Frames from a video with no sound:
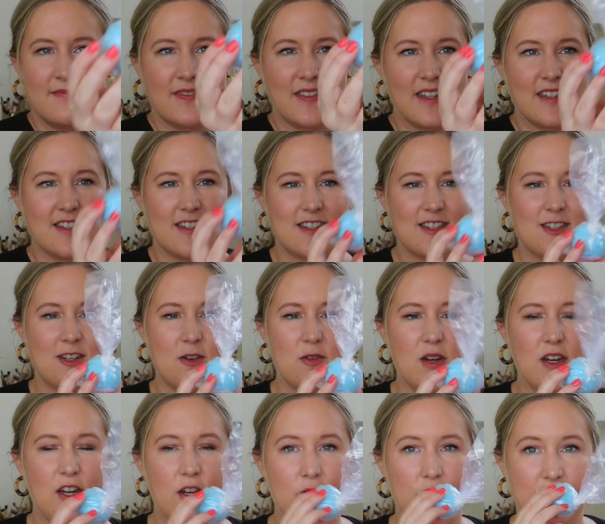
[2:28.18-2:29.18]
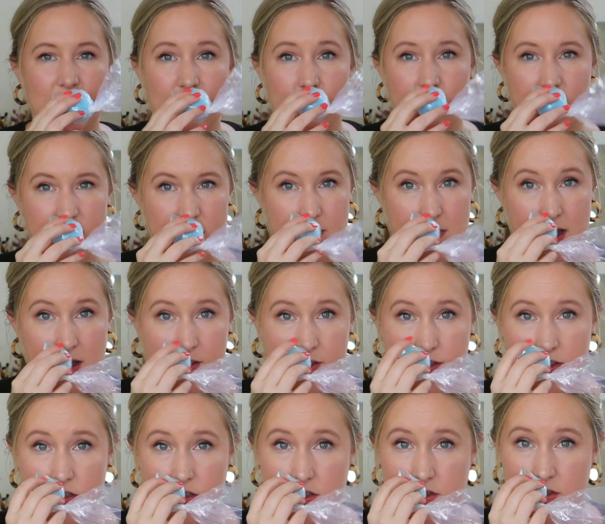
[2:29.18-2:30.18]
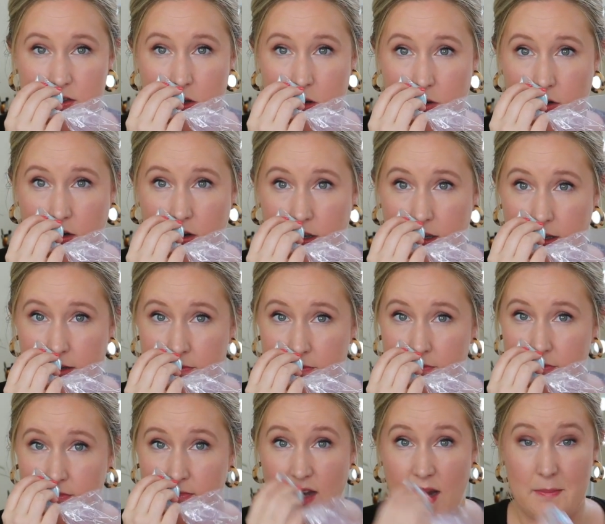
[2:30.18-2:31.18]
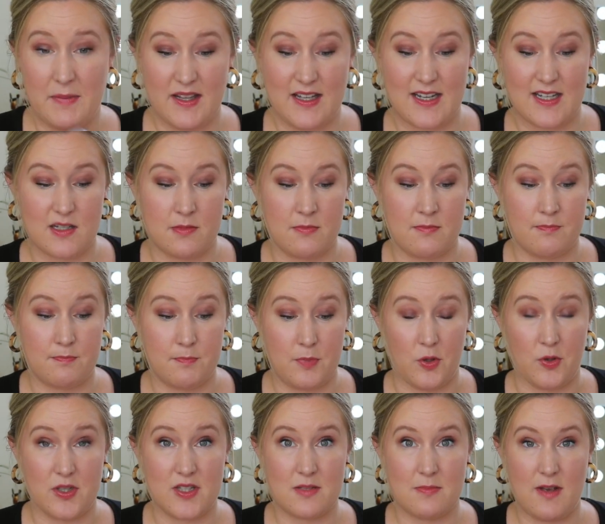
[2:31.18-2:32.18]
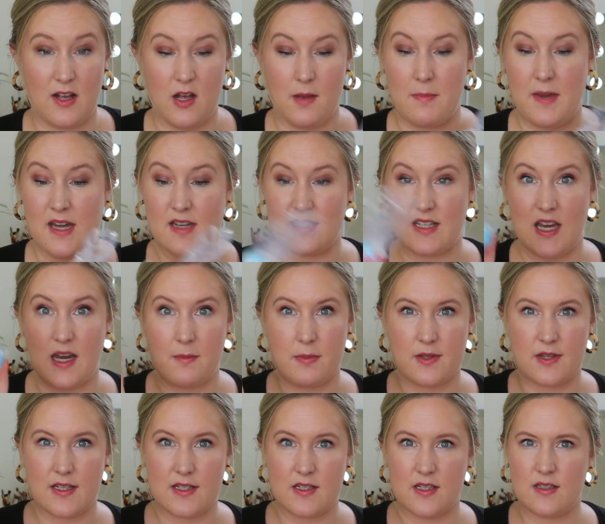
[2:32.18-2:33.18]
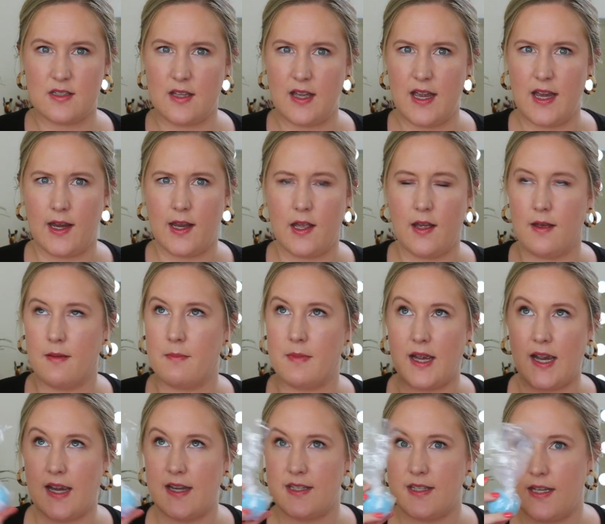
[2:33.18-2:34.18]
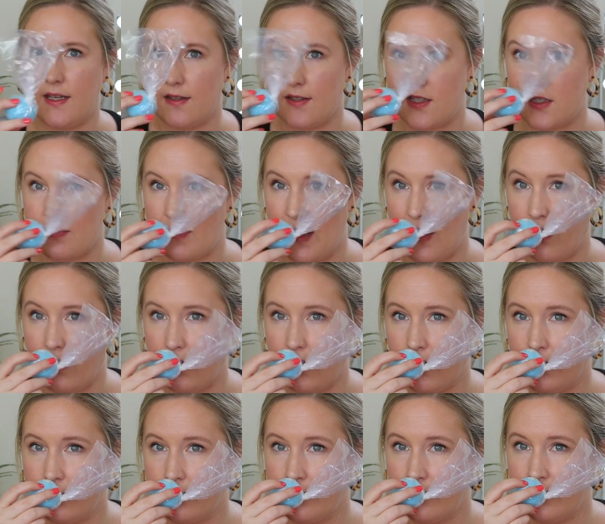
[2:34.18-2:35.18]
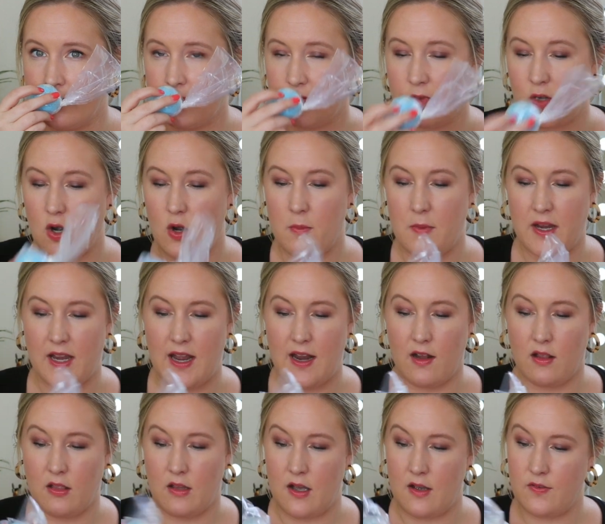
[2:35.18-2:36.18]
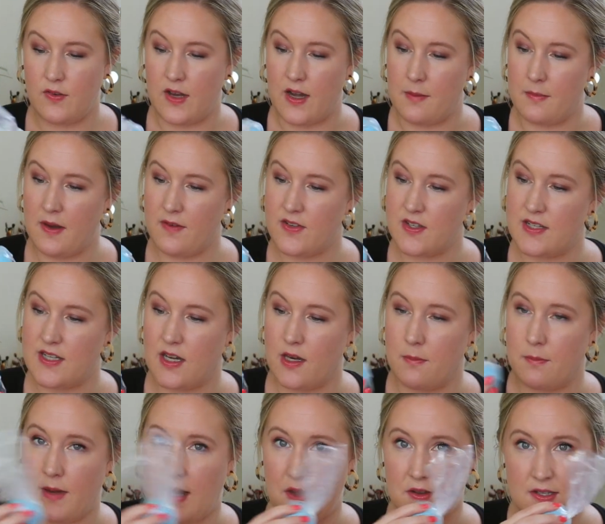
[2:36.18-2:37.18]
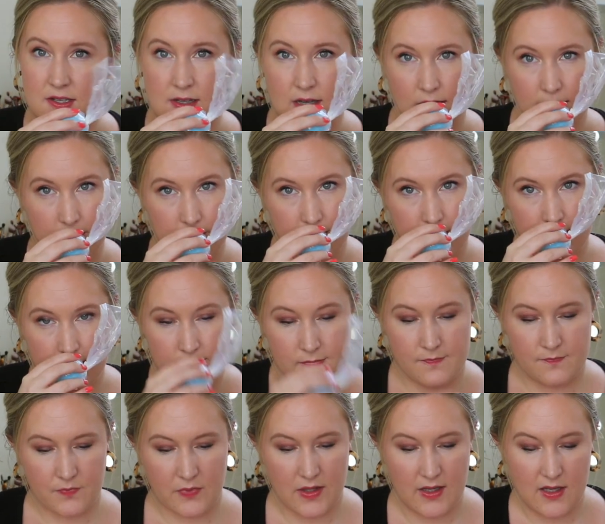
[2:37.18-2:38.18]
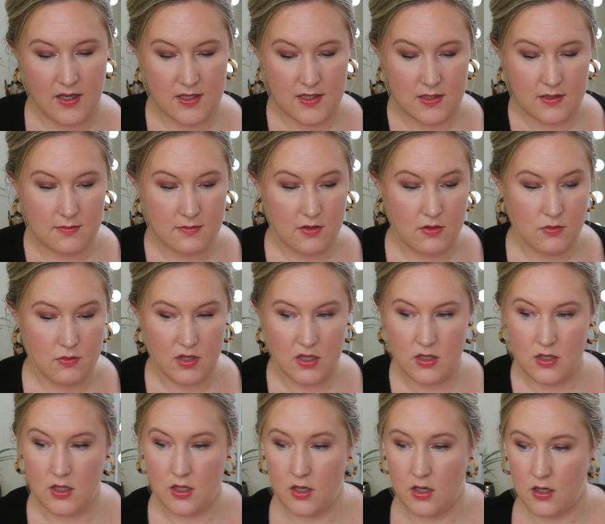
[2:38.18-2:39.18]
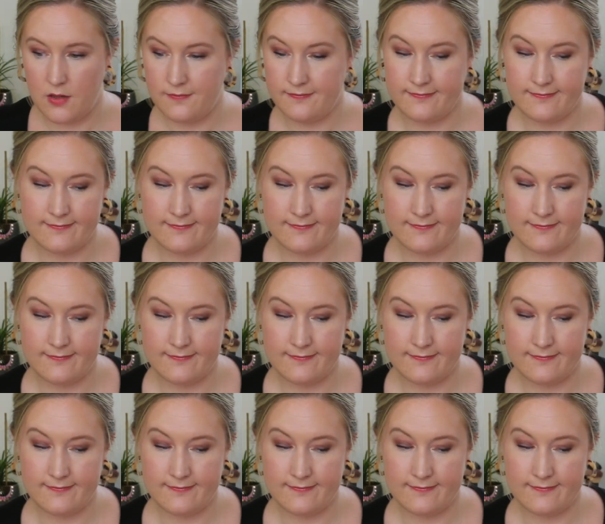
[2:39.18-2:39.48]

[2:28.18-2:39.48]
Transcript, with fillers: This is so cute. This one smells so good. I mean, they both smell amazing, but this is like my ideal smell. Oh my God, I love it. I'm gonna have to take a bath tonight. So good.